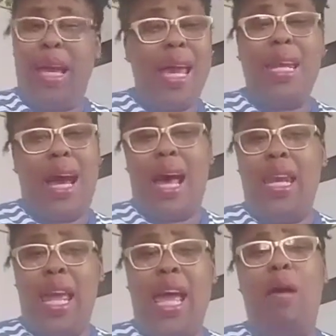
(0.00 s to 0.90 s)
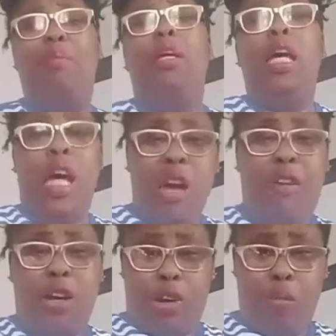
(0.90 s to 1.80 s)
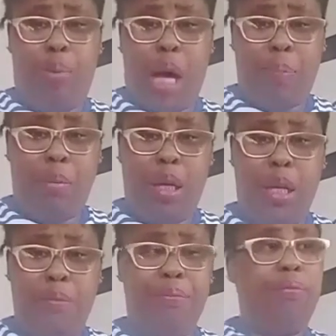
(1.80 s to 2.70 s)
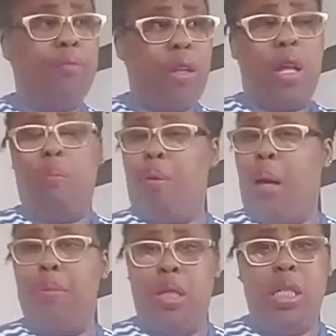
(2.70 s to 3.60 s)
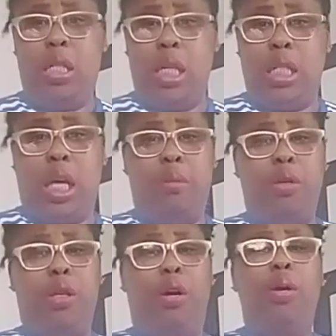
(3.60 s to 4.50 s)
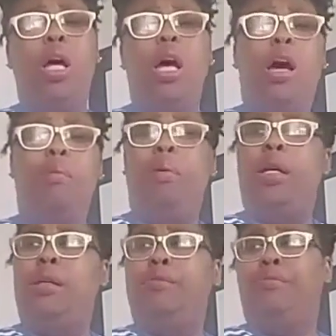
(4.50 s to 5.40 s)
ain't high now, but if I could pop them up, popping these things up, you know. But